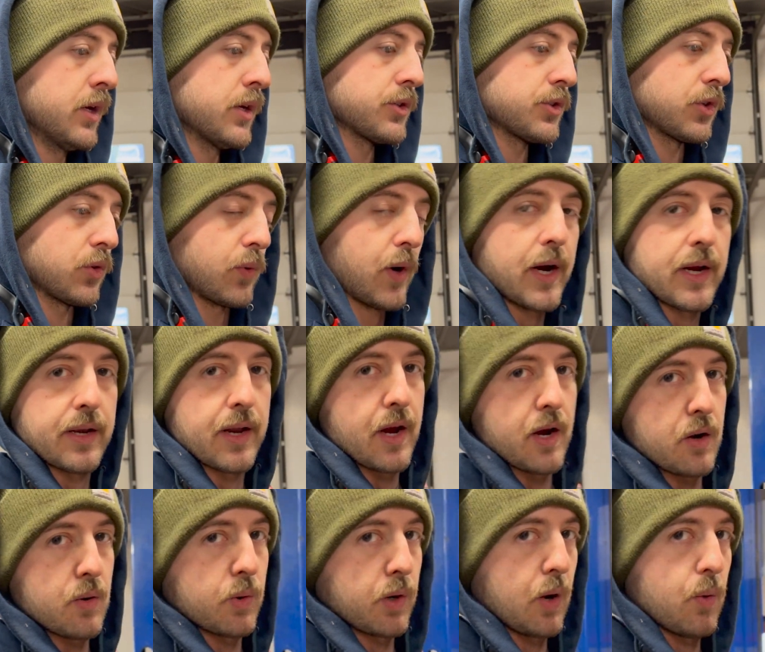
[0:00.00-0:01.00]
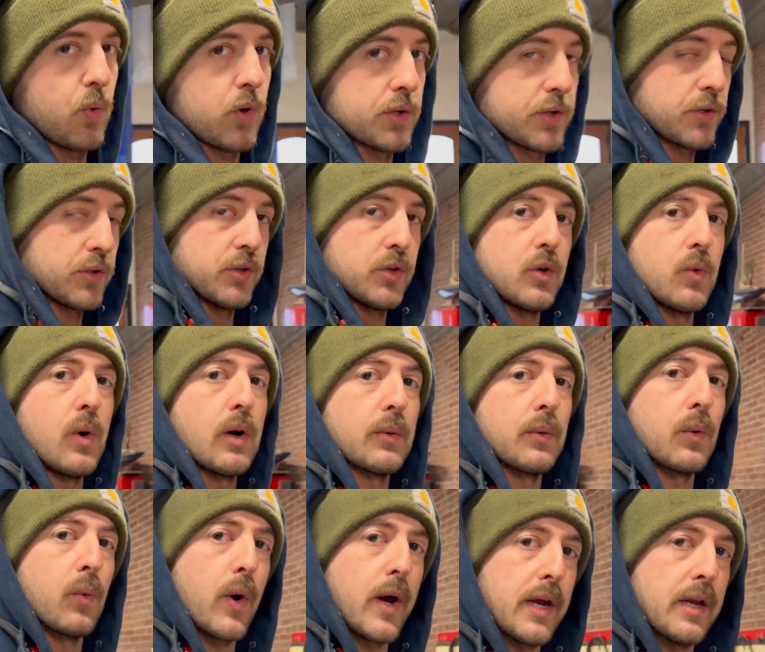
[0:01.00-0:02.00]
So right now what I wanted to do while
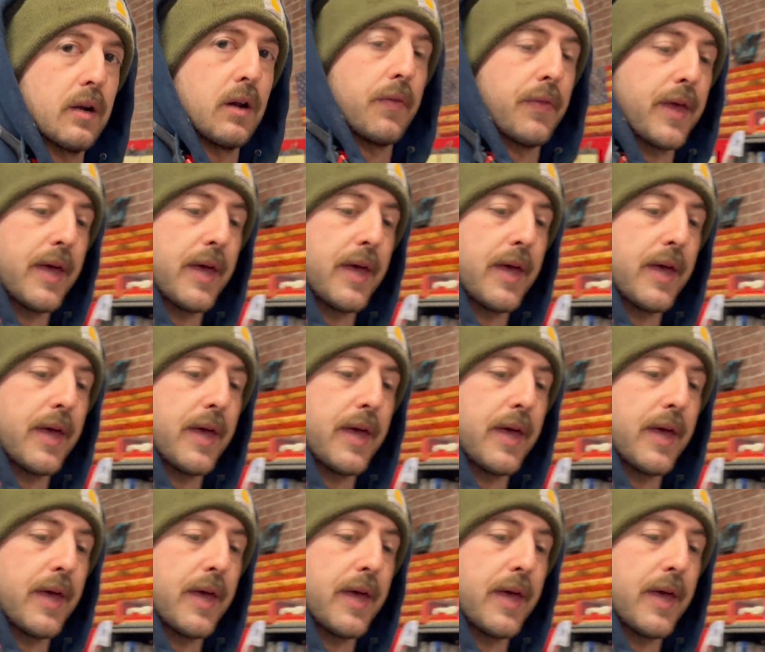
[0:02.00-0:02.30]
we're waiting on the